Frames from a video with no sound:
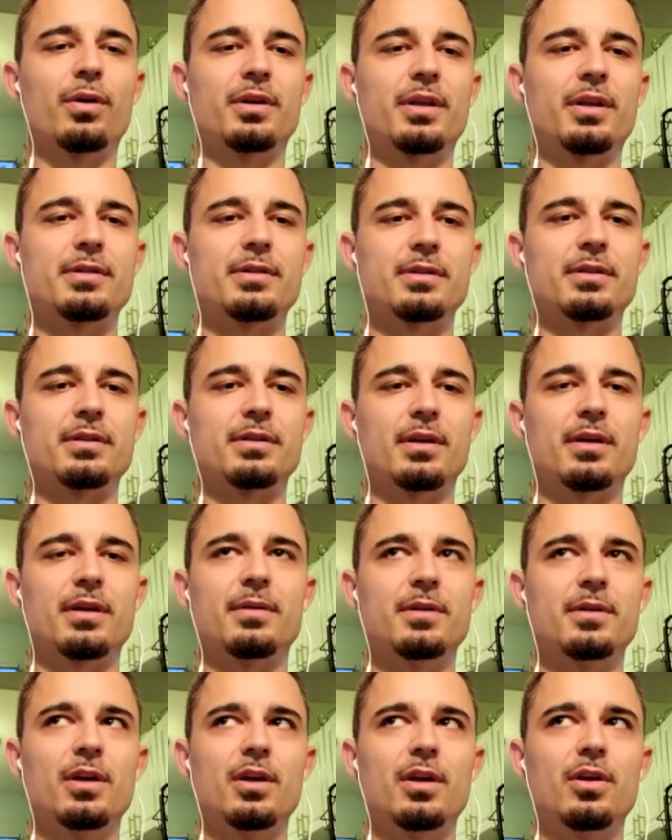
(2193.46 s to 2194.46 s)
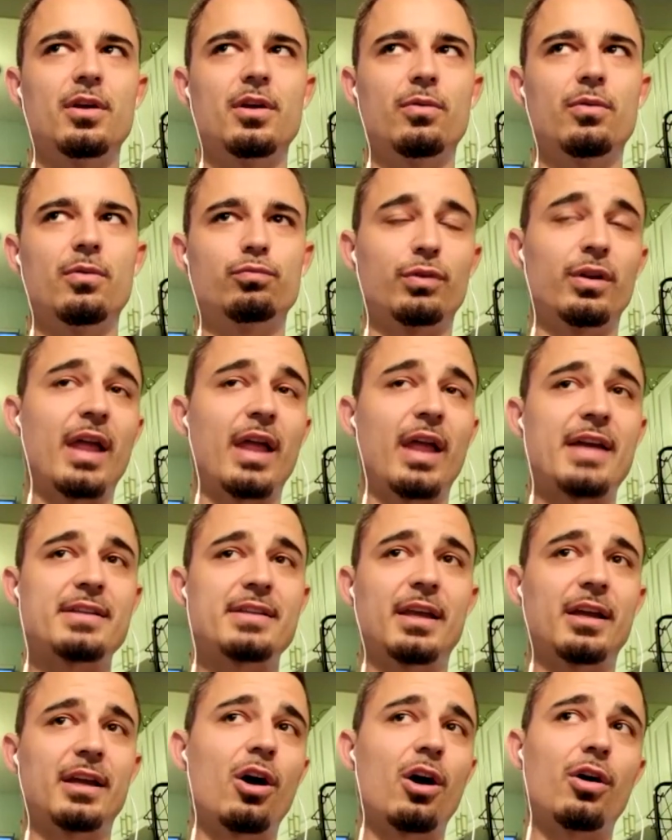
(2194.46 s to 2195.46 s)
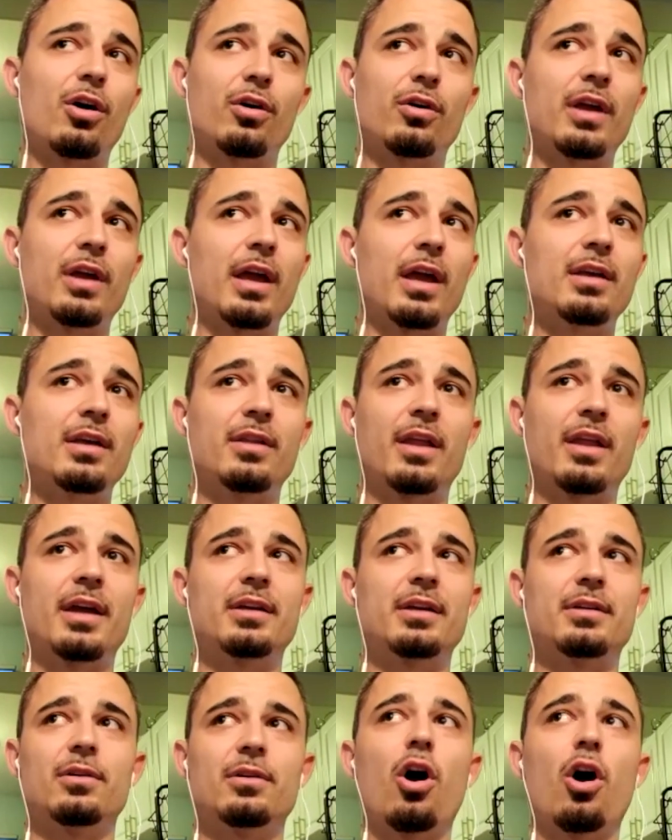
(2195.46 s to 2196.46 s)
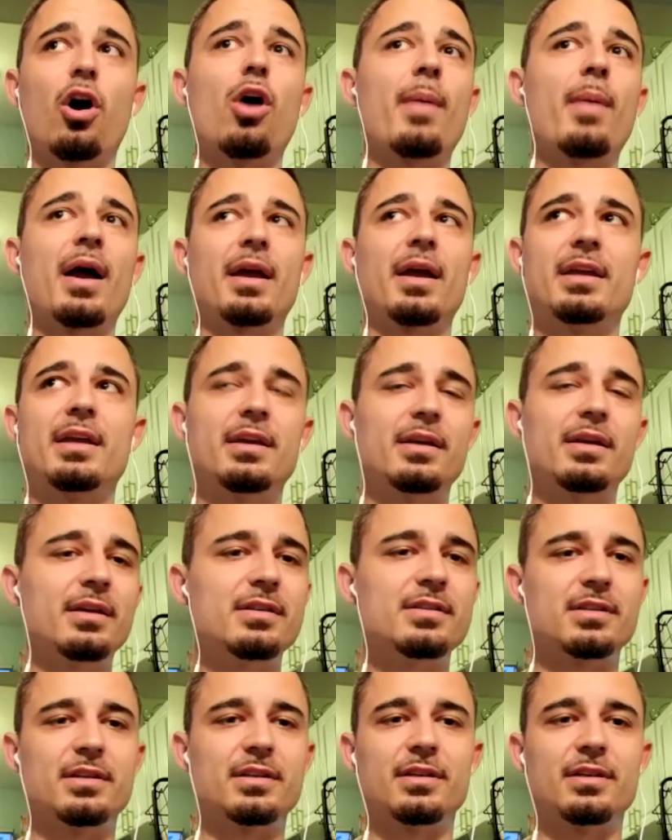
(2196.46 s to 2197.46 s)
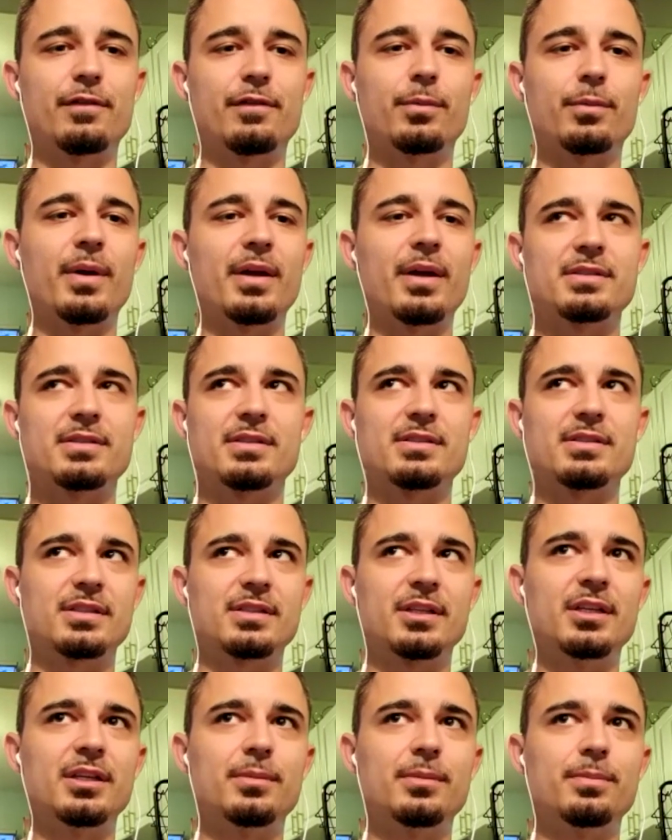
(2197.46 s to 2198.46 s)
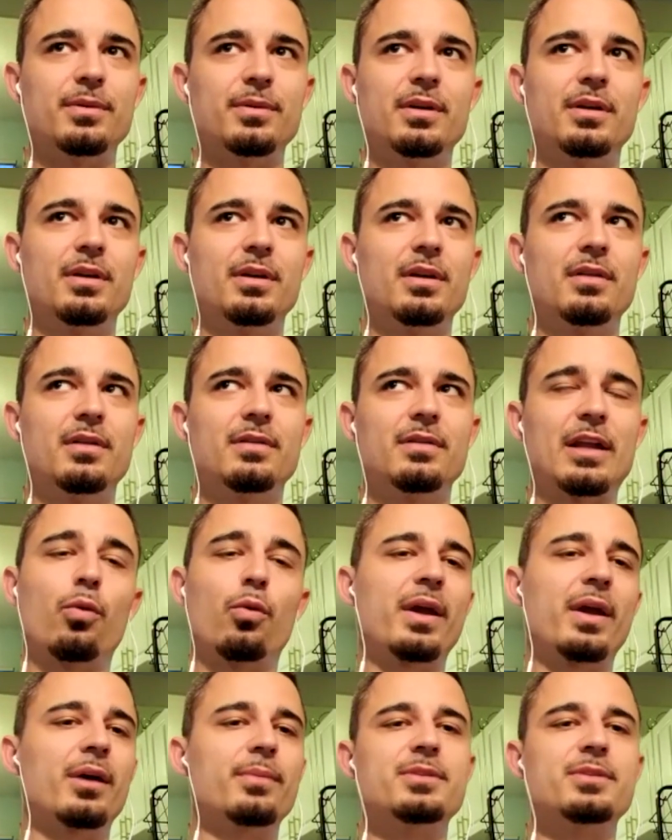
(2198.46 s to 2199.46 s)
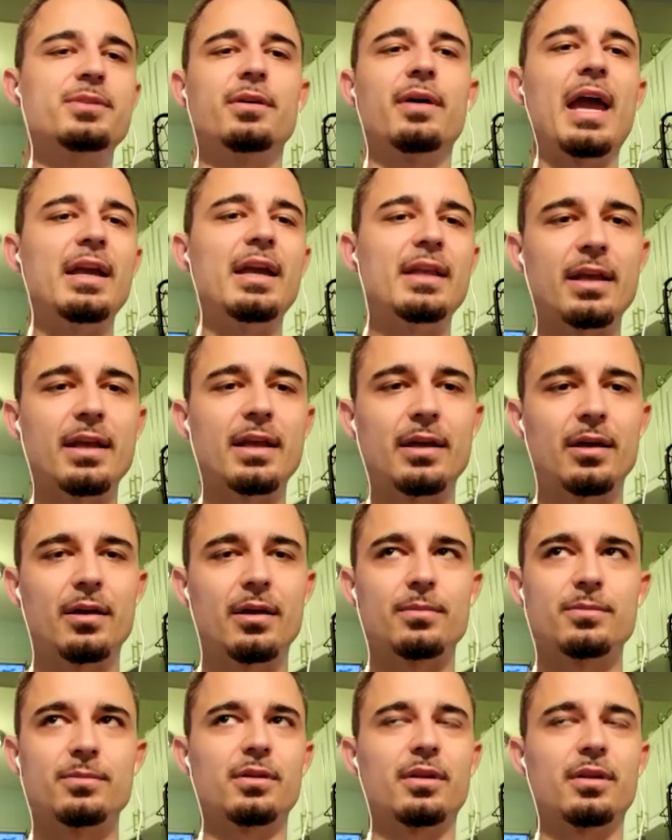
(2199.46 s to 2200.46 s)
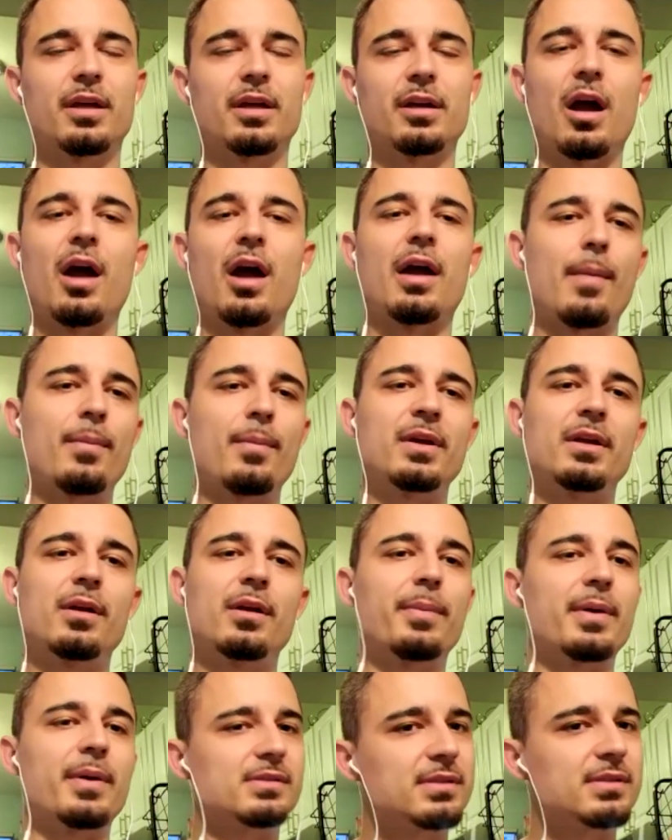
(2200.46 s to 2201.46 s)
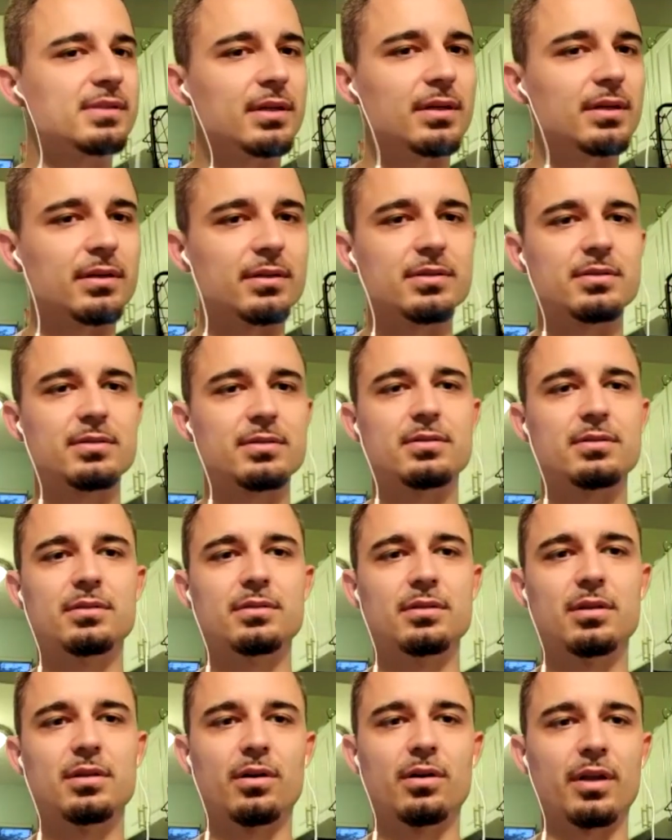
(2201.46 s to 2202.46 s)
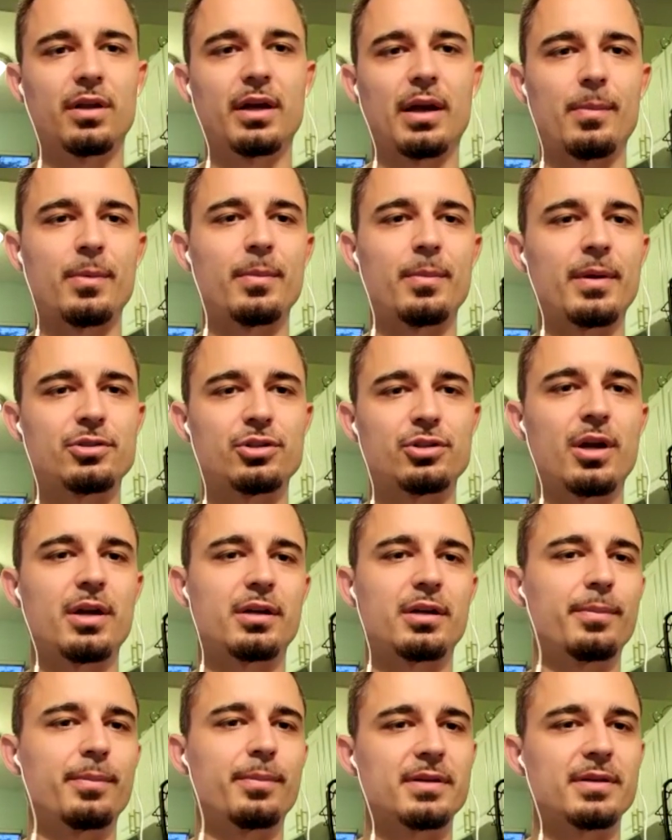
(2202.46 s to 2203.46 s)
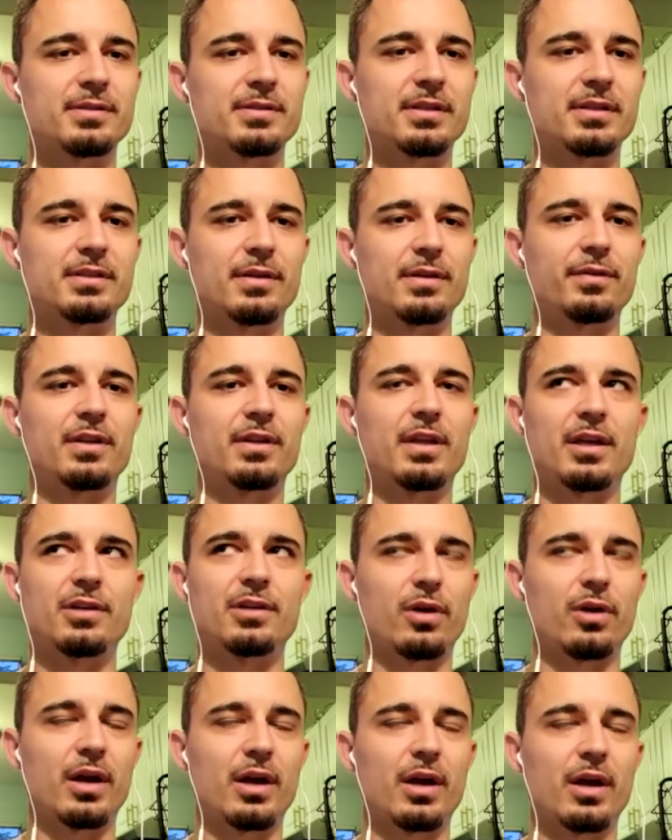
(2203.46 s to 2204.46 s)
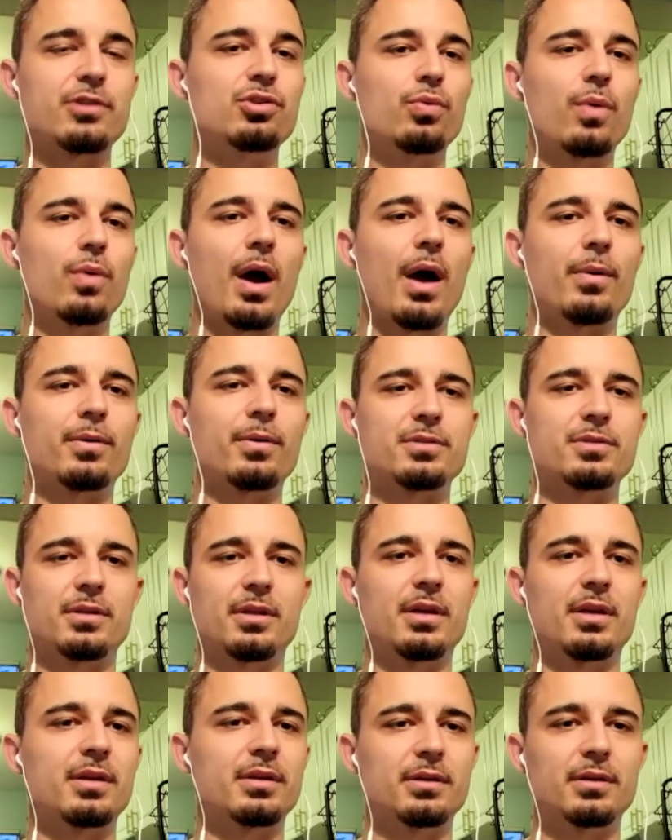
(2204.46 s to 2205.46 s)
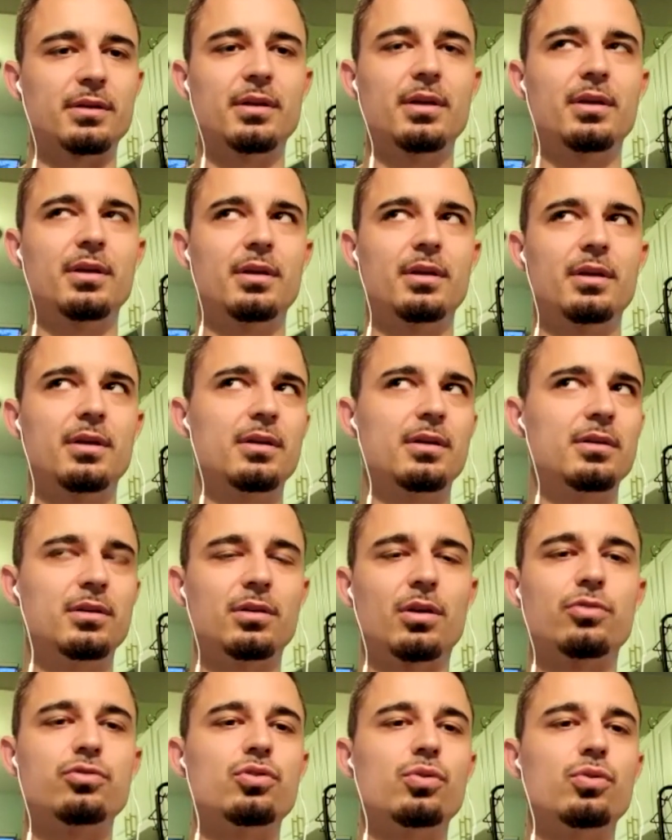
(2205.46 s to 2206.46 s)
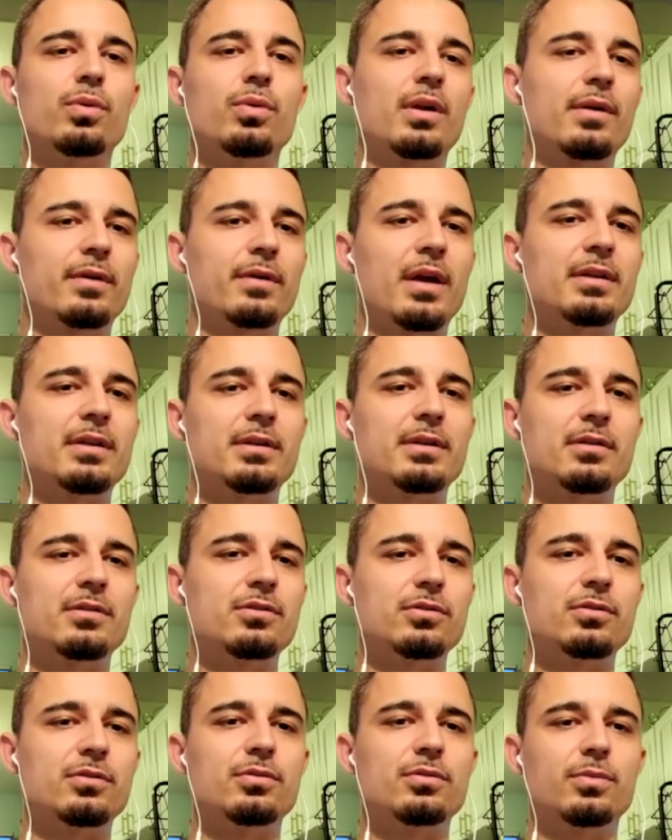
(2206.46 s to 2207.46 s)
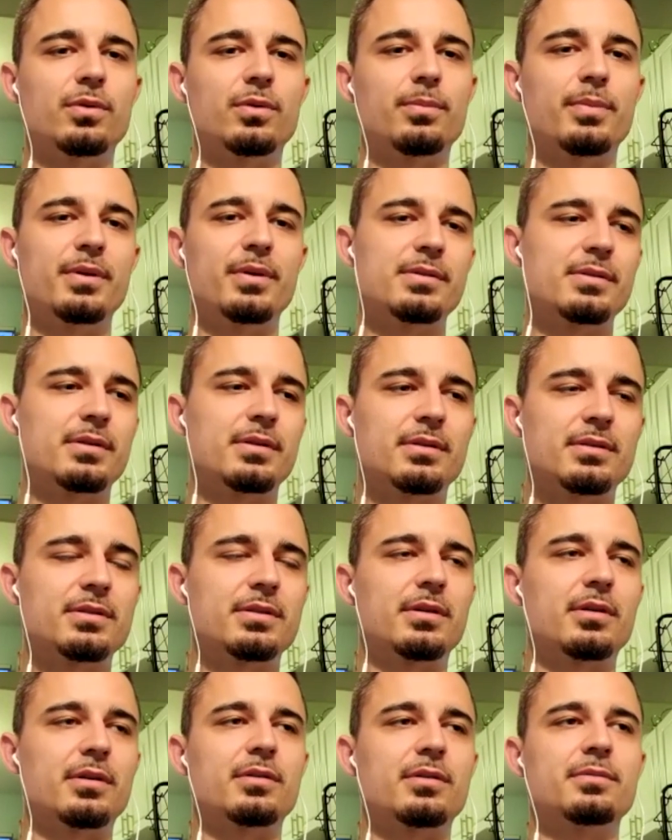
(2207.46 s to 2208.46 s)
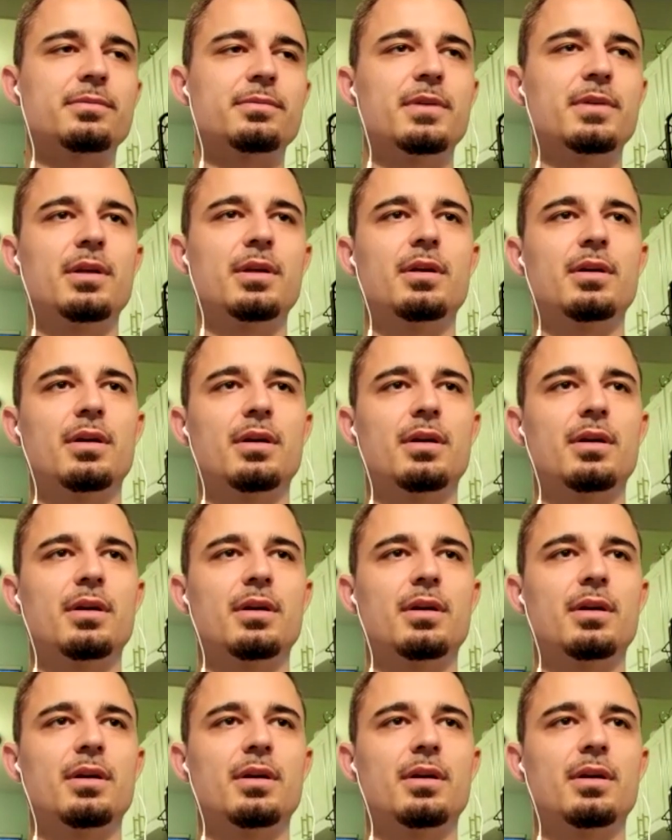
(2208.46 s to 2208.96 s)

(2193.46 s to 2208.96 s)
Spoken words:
Being organized like that. Realizing like, oh, okay, like all my kids and everybody's asleep. They don't wake up till 8 a.m. So like, all right, I'm gonna get up at 6. You know, like I'm gonna make sure I get up at 6 every day. So I got 2 hours, like, you know, do whatever I need to do with business. So,